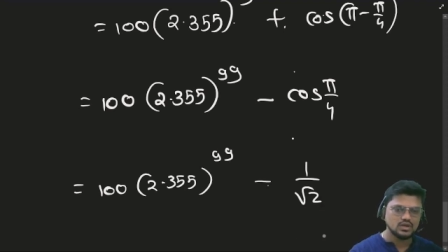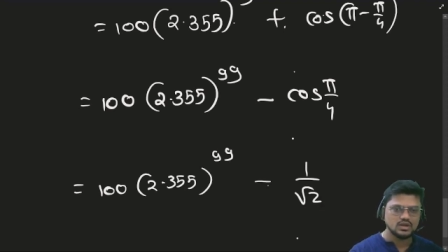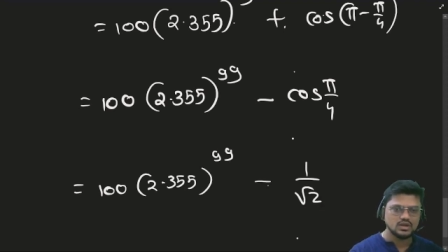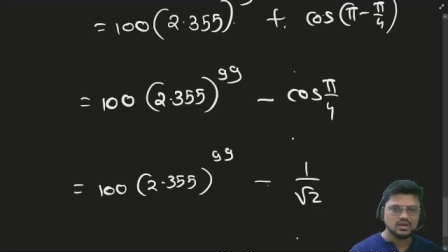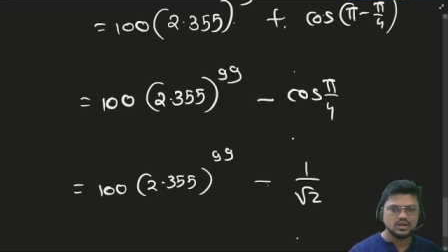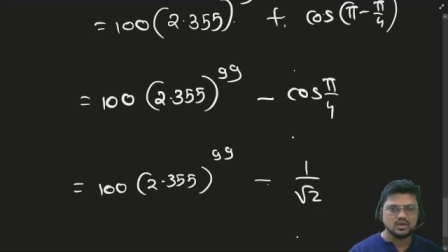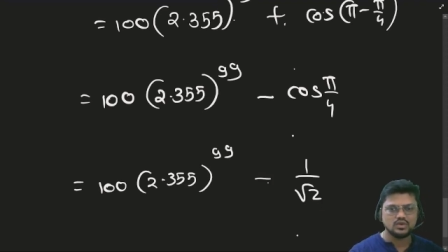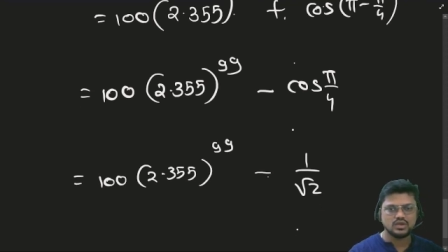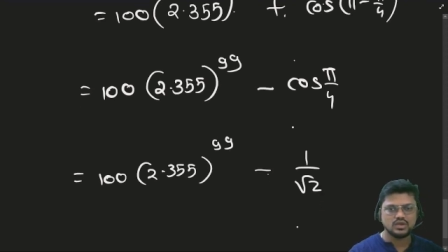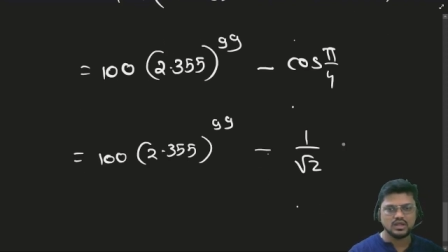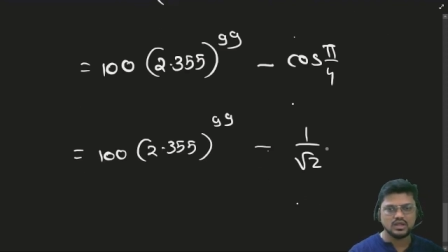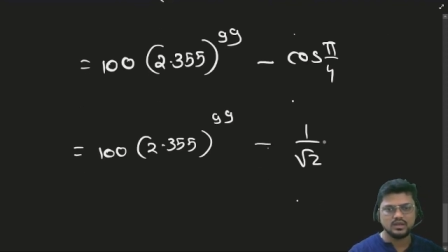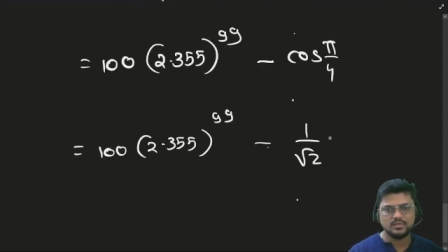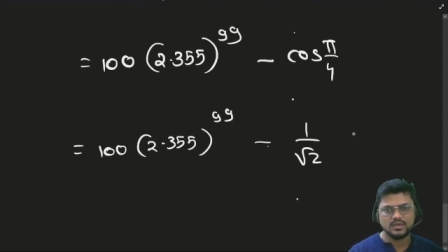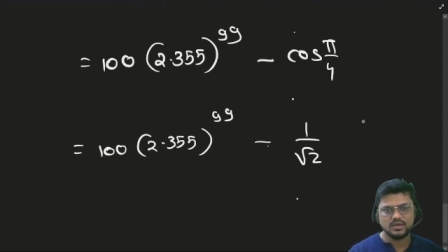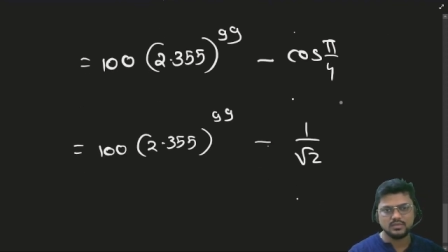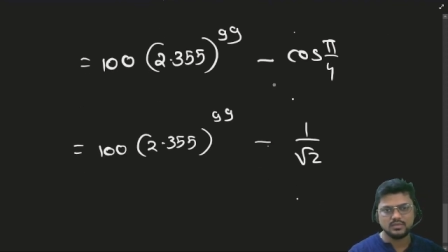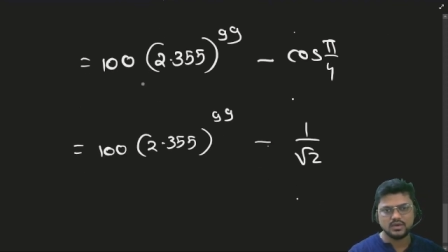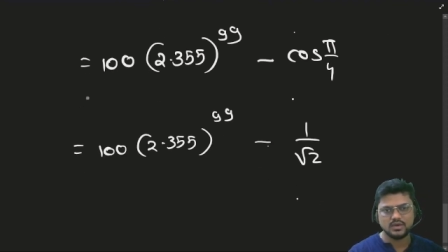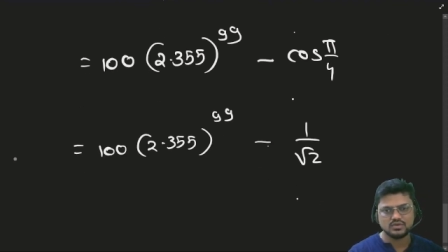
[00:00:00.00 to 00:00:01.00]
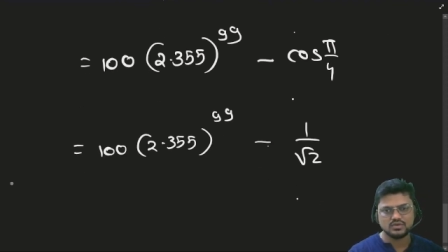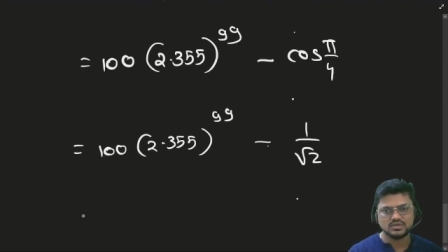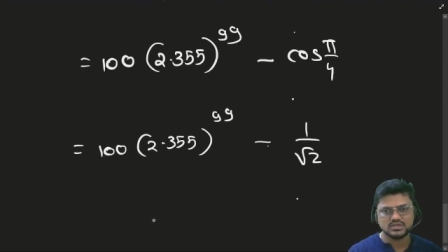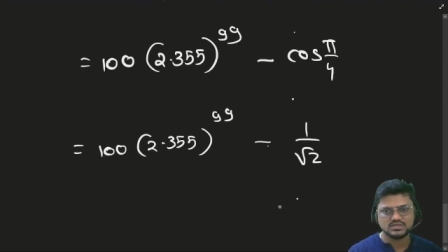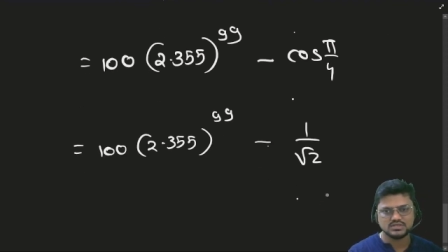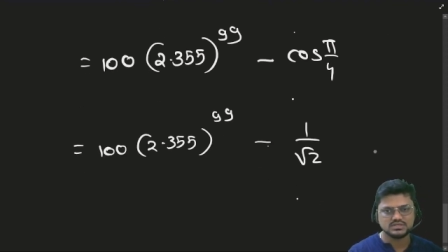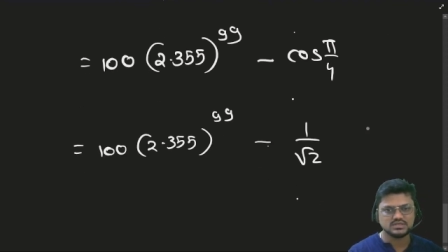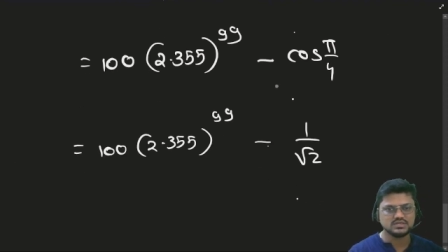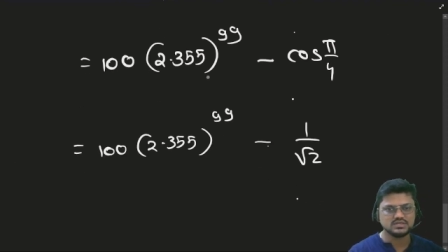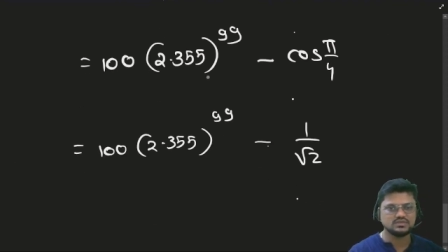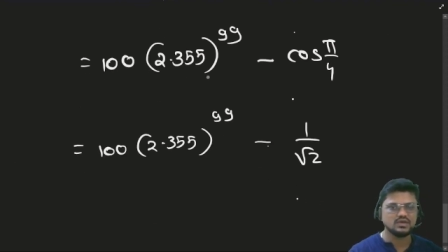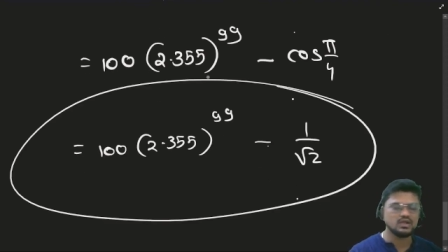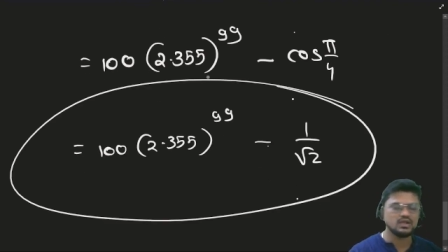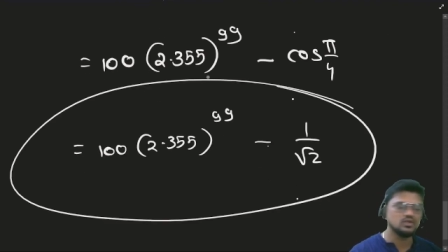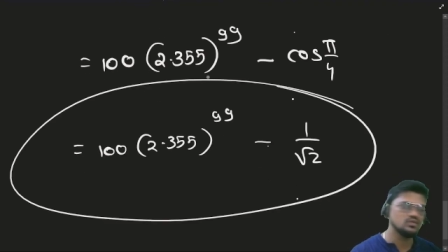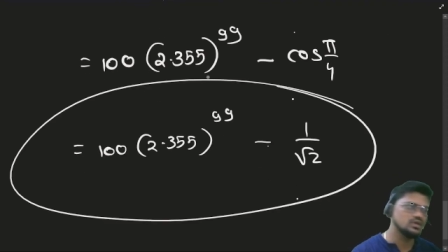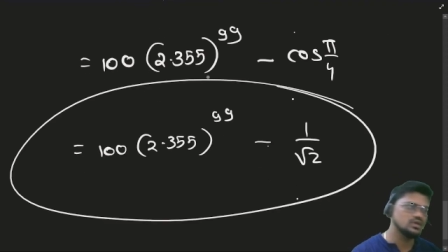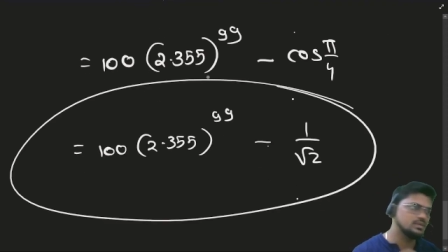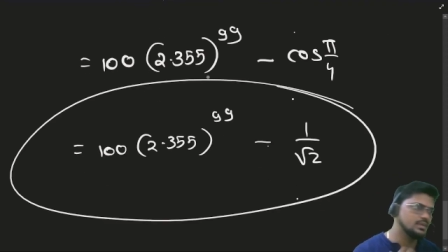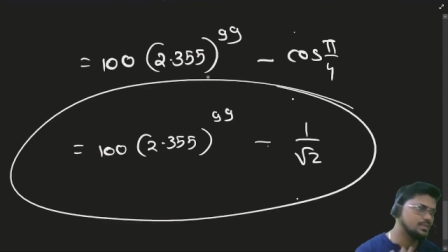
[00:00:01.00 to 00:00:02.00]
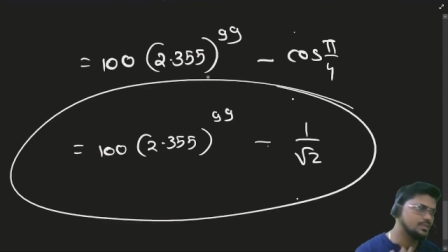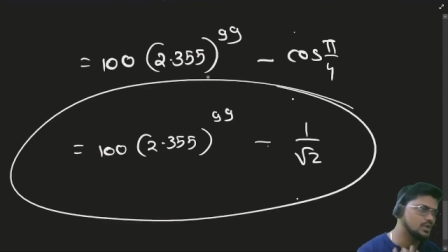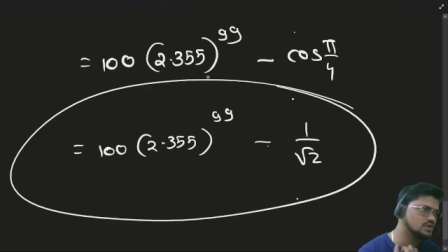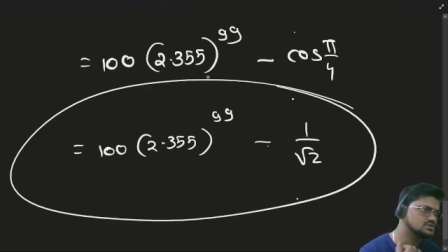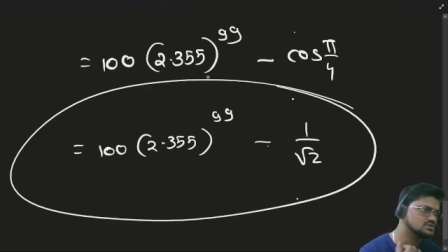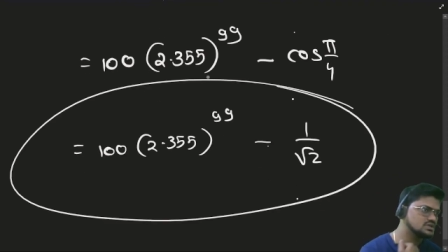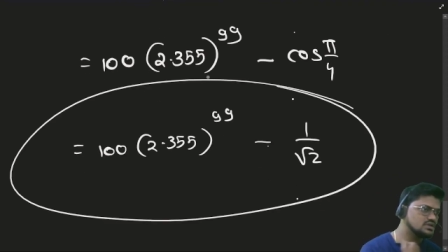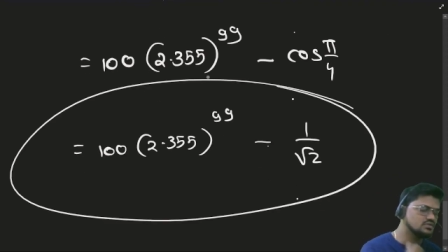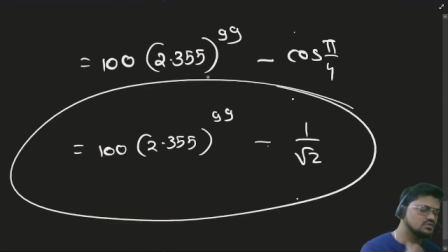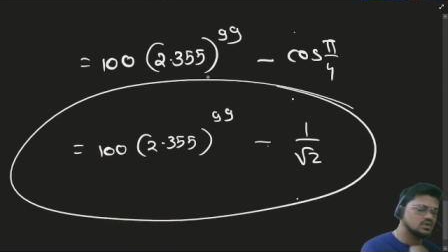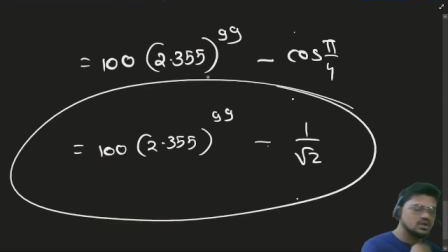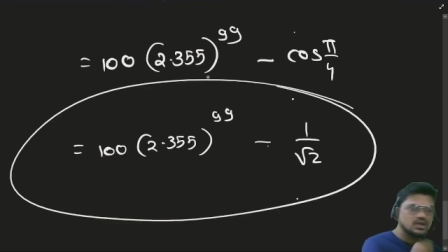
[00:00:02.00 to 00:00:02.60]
Now tell me about this. This value will be positive or